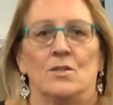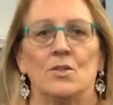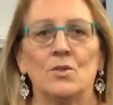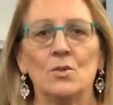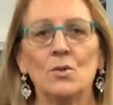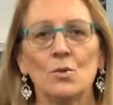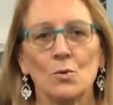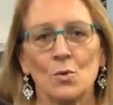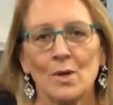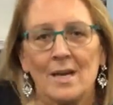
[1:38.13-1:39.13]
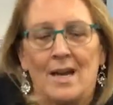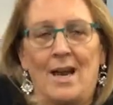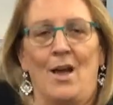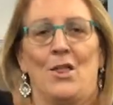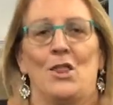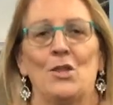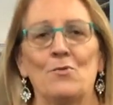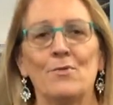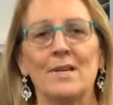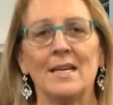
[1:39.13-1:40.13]
2,
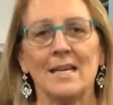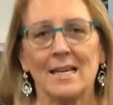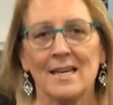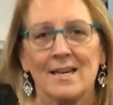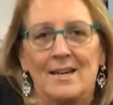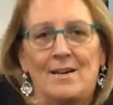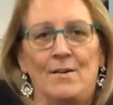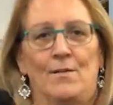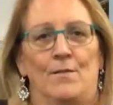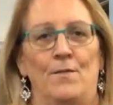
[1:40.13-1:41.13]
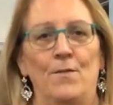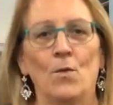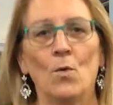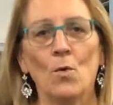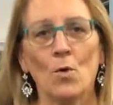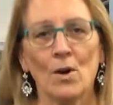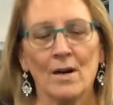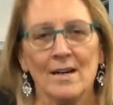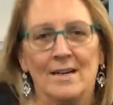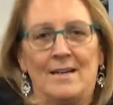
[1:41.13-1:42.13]
3, 4,
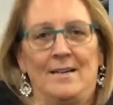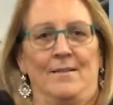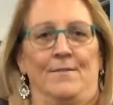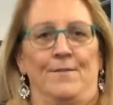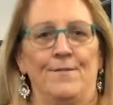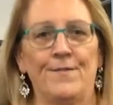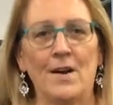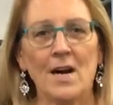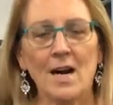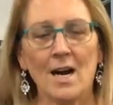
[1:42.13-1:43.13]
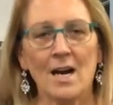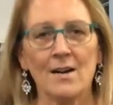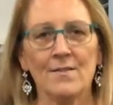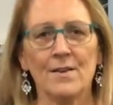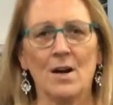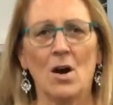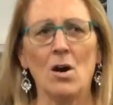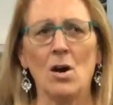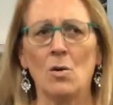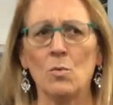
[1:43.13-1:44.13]
5.
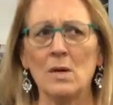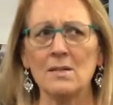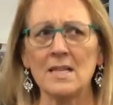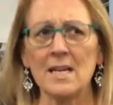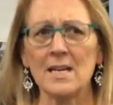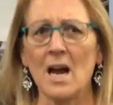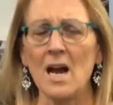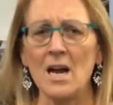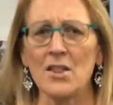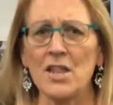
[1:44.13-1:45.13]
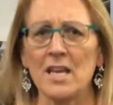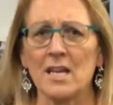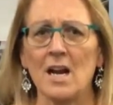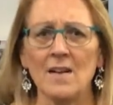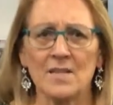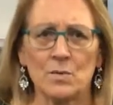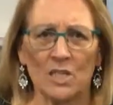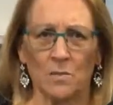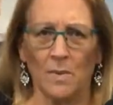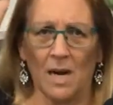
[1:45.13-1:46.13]
Oh, well done. I think I've
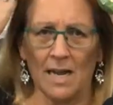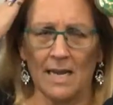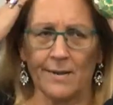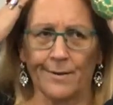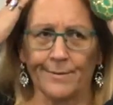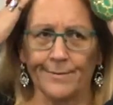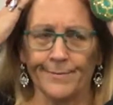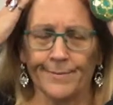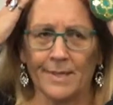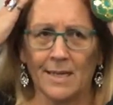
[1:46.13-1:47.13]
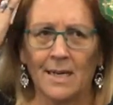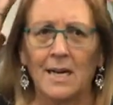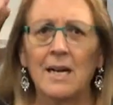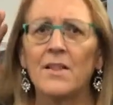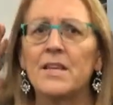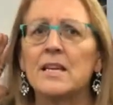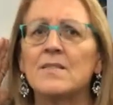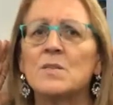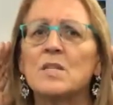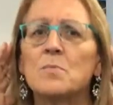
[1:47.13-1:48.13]
switched my head on. I think I've
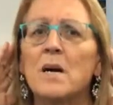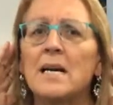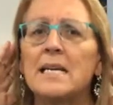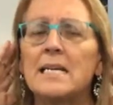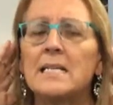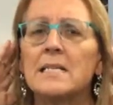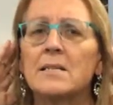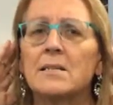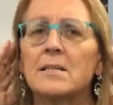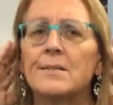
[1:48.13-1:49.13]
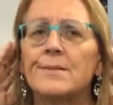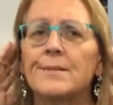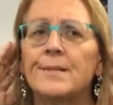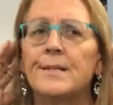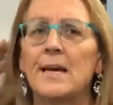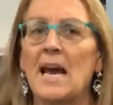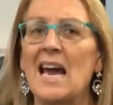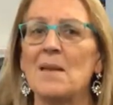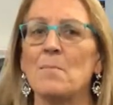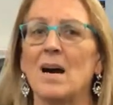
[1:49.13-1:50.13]
switched my ears on.
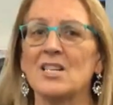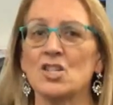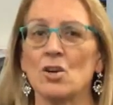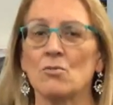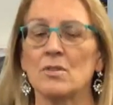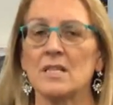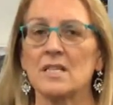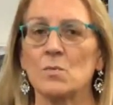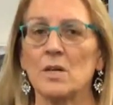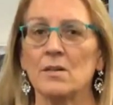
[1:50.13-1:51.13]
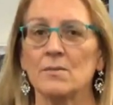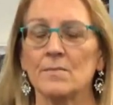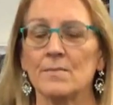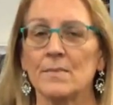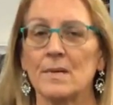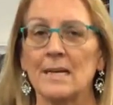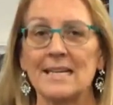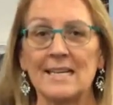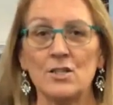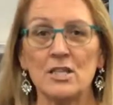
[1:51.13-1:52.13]
And my shoulders as well.
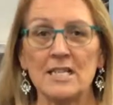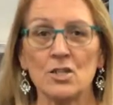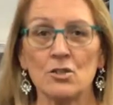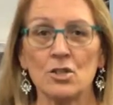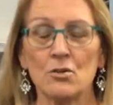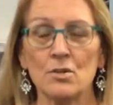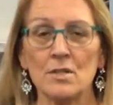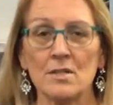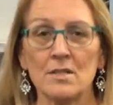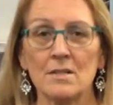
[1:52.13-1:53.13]
Can you touch your shoulders?